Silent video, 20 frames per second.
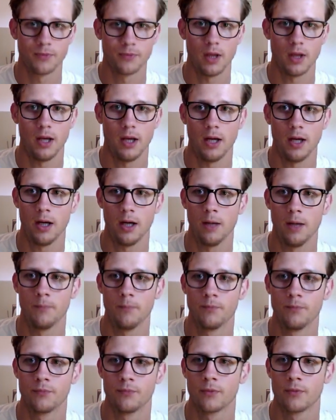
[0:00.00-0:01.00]
We're
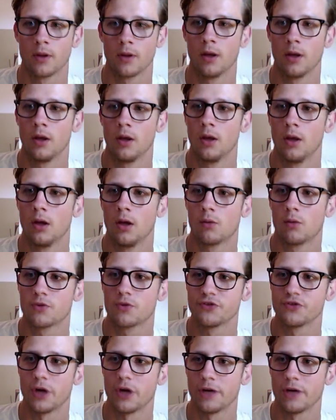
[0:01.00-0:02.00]

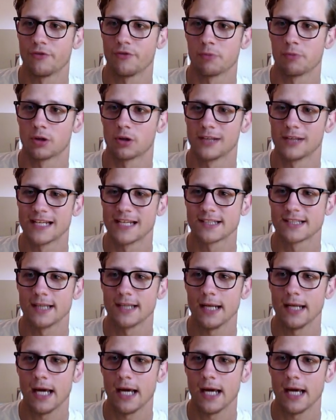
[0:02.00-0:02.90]
starting from a clean slate.